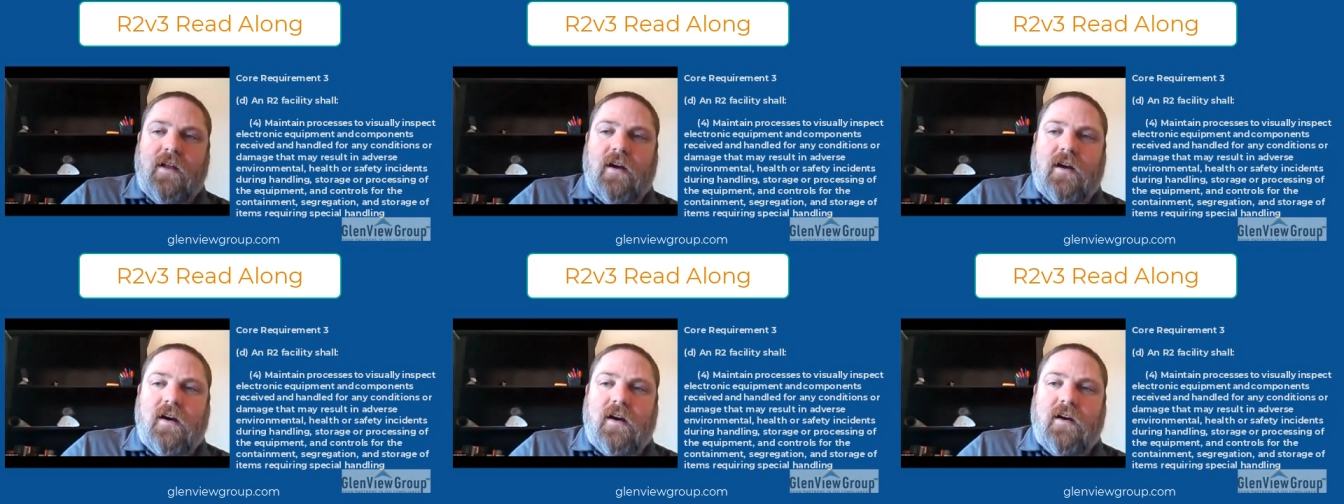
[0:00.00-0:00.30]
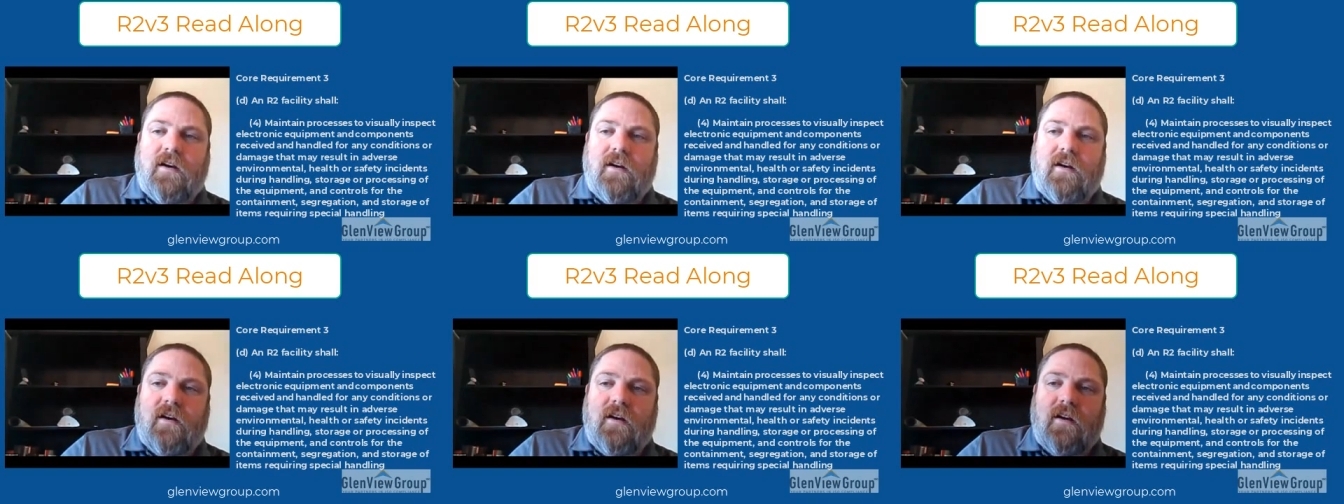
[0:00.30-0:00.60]

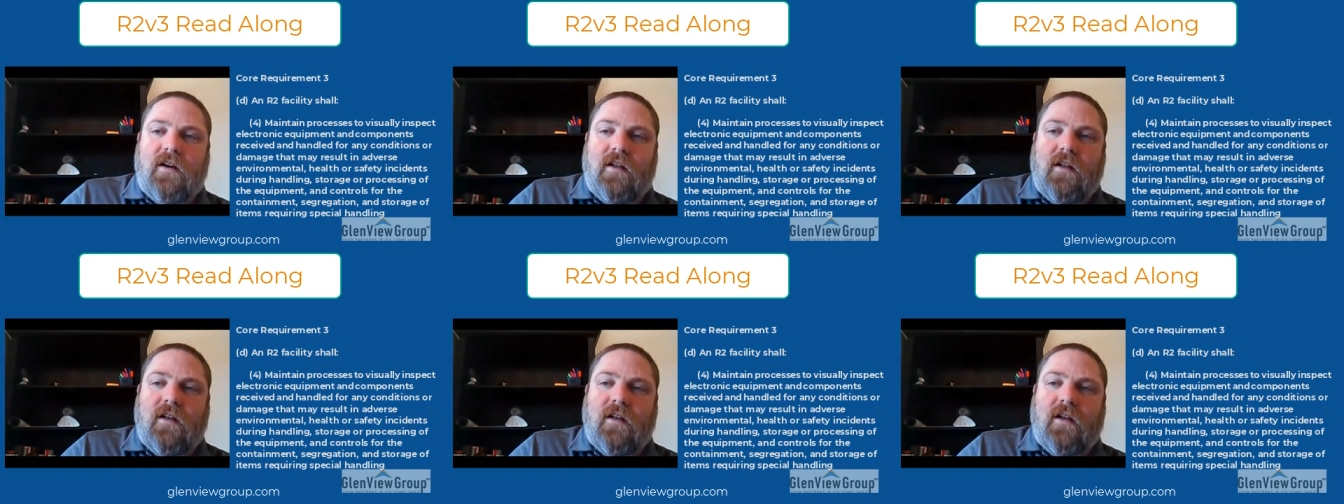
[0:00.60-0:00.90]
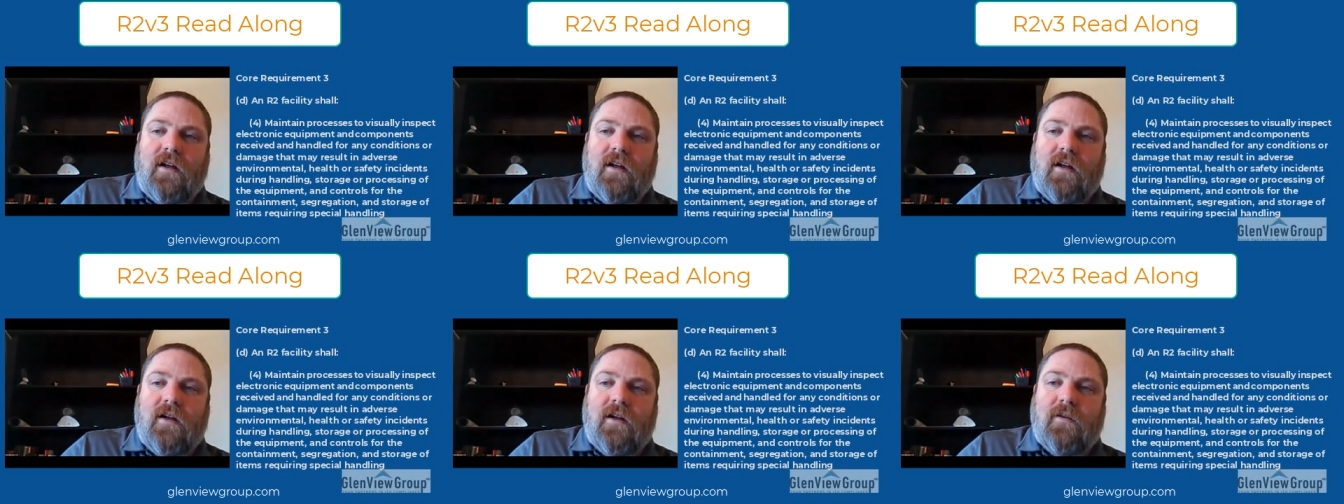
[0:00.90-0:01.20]
are
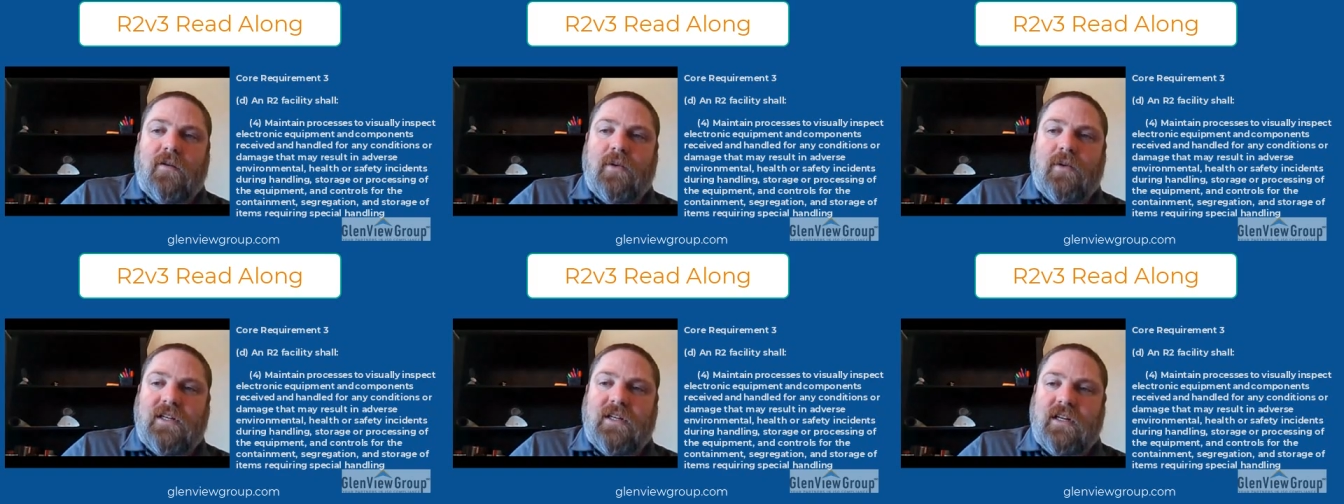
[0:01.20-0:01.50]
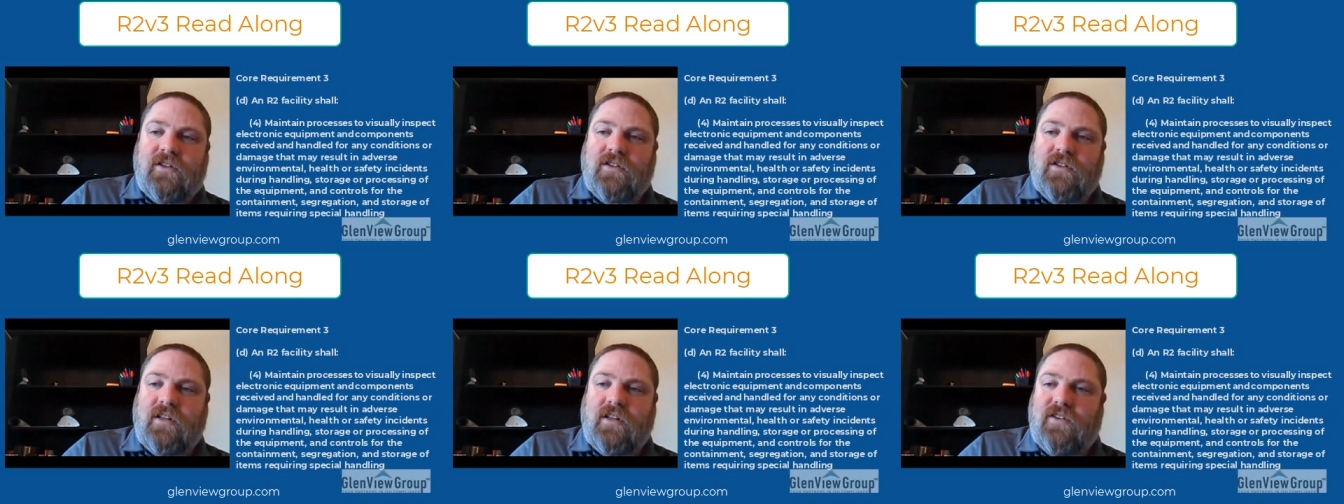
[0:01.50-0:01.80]

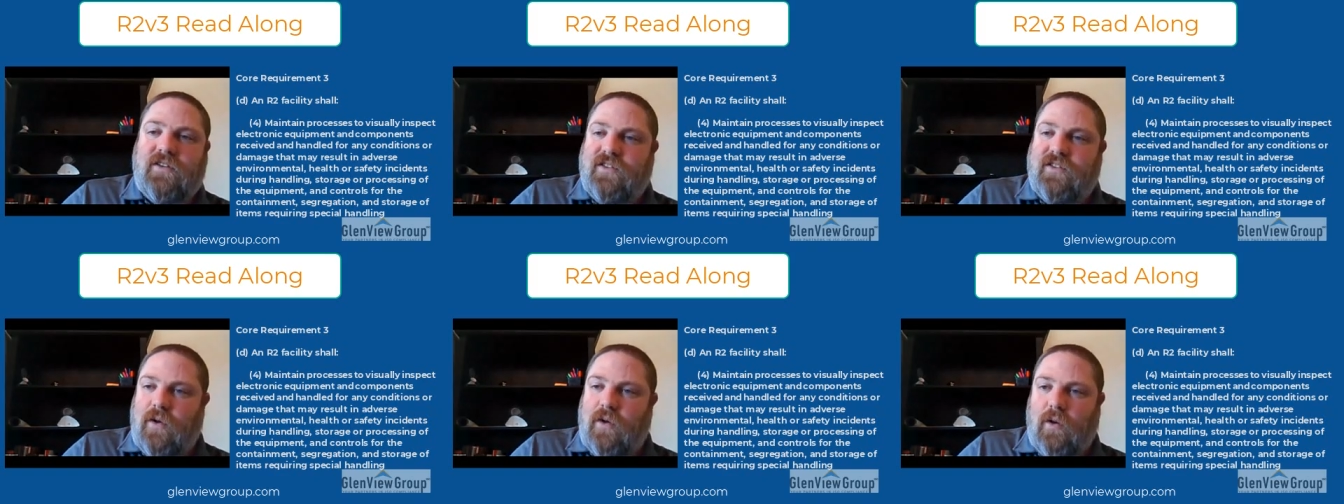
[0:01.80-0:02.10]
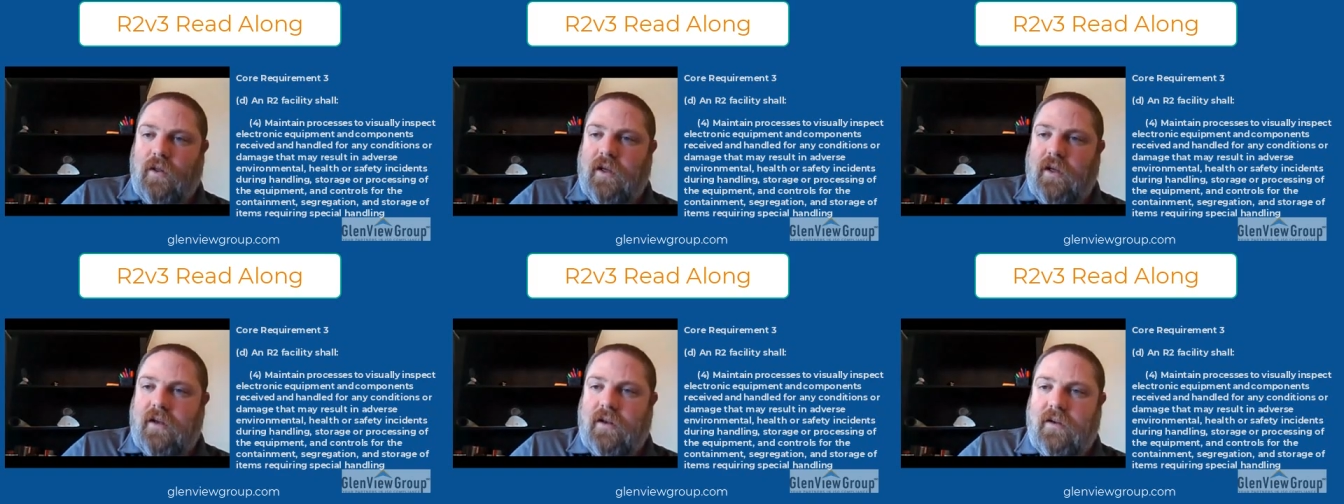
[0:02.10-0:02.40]
potentially
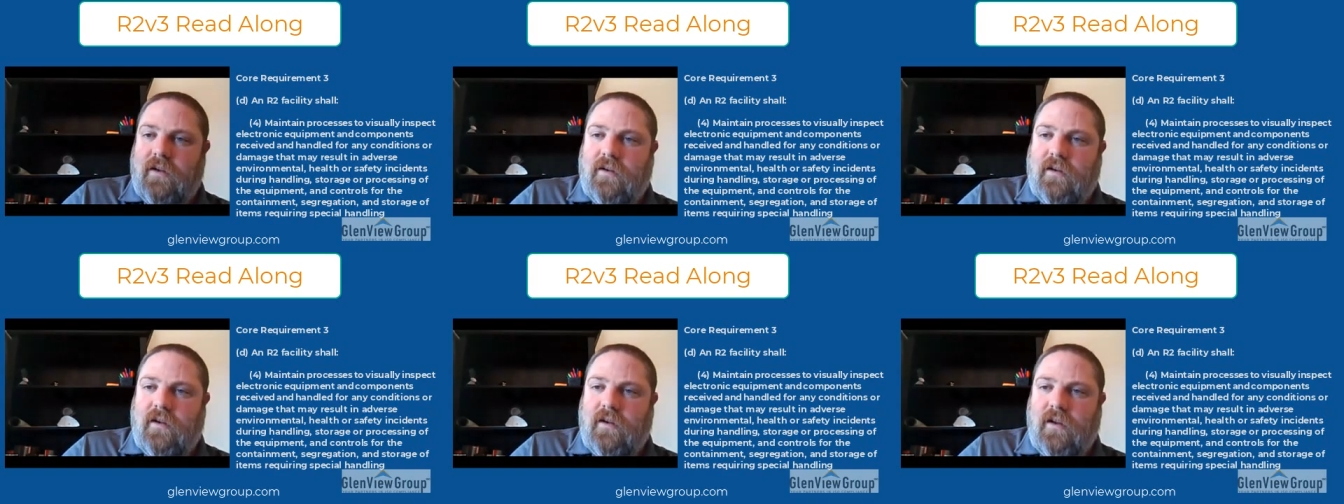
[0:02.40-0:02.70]
stolen.